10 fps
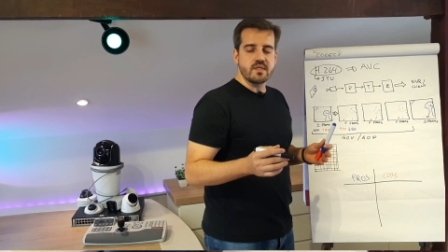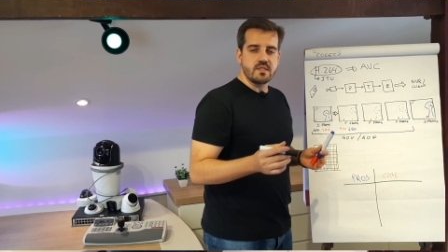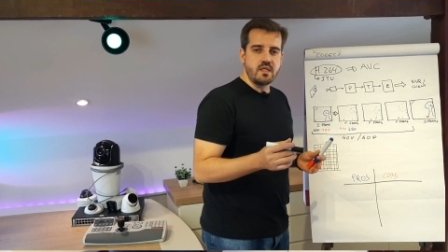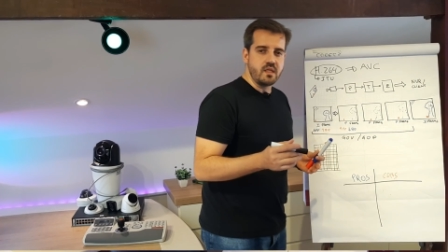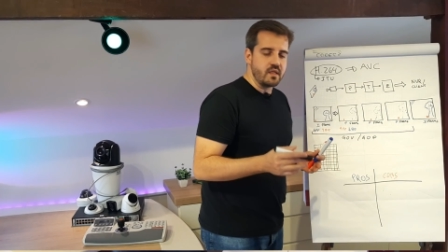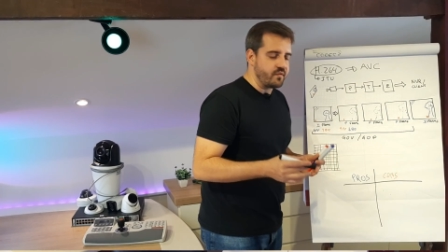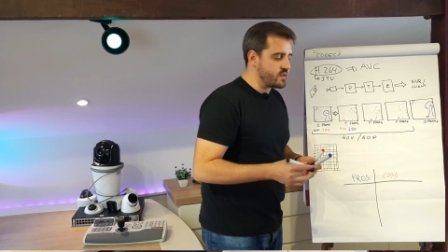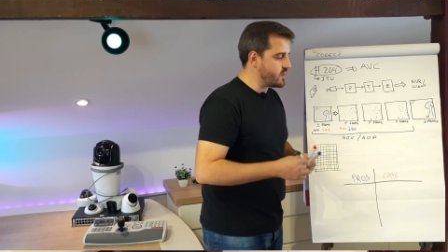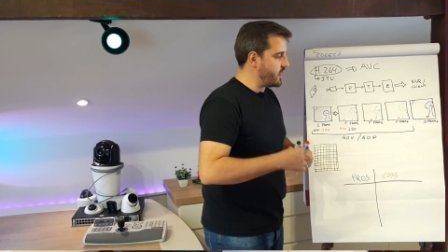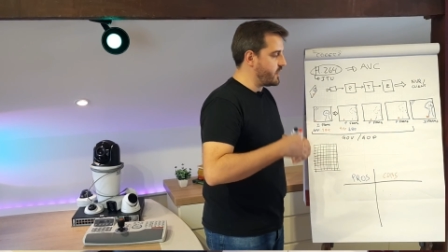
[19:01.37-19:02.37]
scene, if
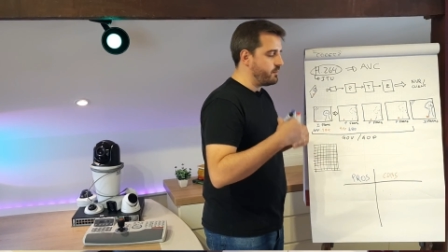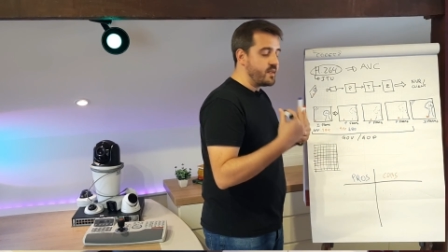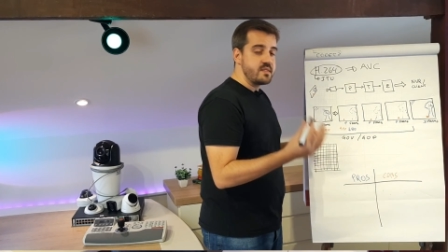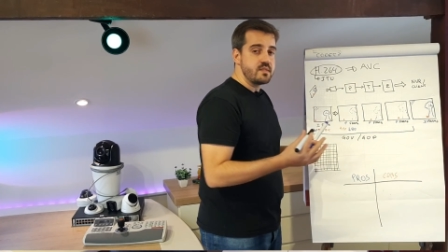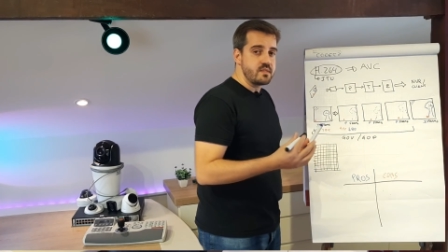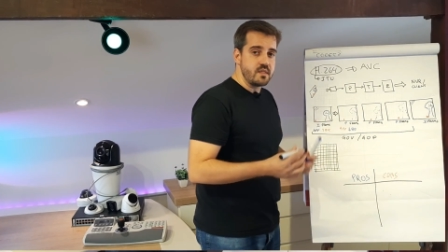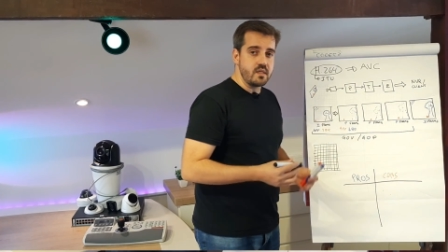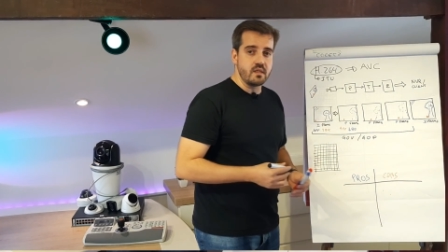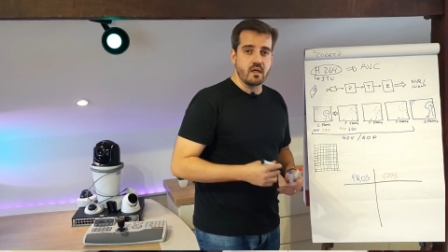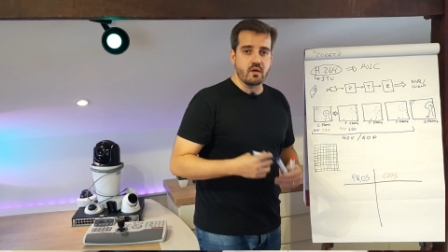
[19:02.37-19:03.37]
it's like a busy
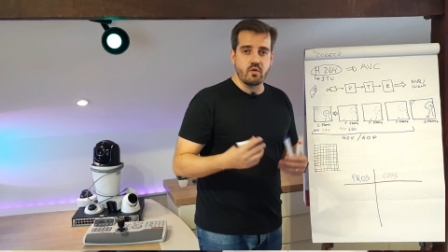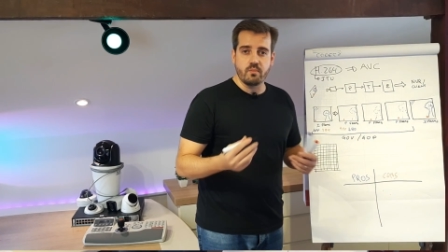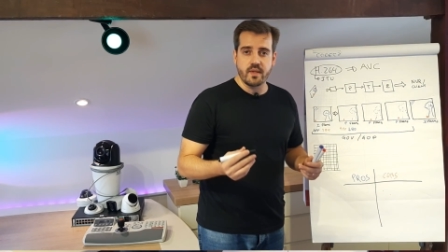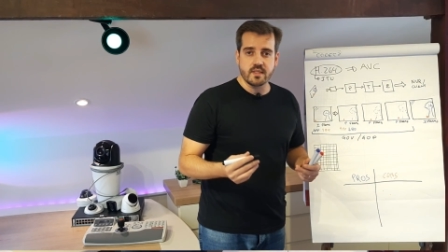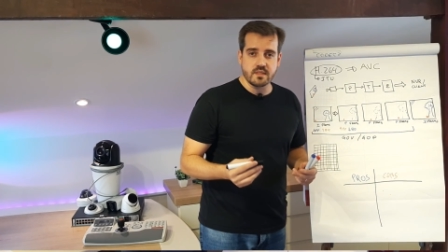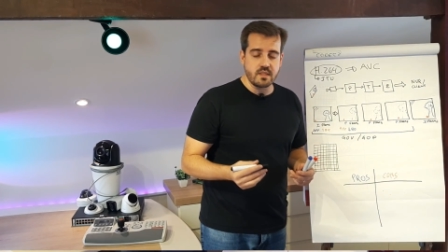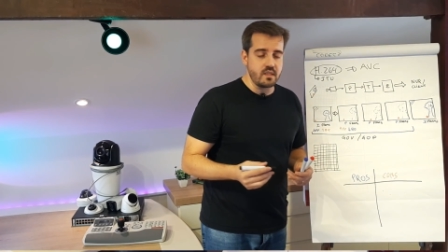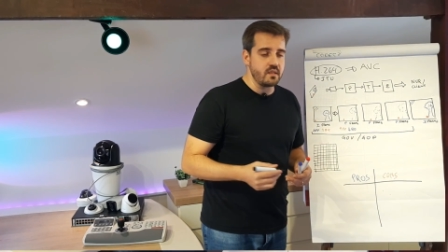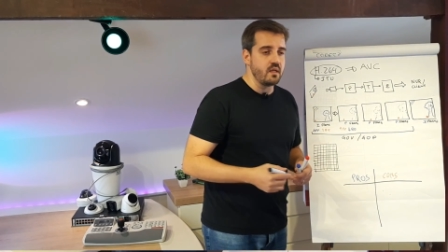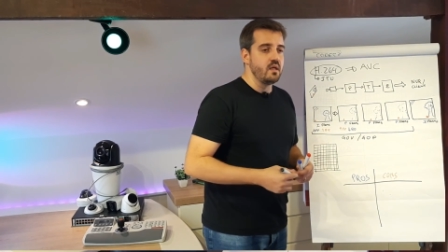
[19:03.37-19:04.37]
scene, a complex
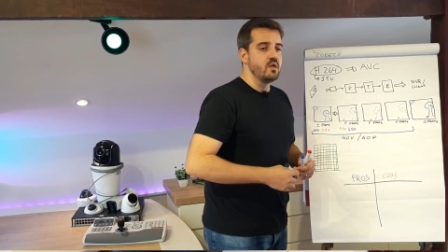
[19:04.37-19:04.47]
scene,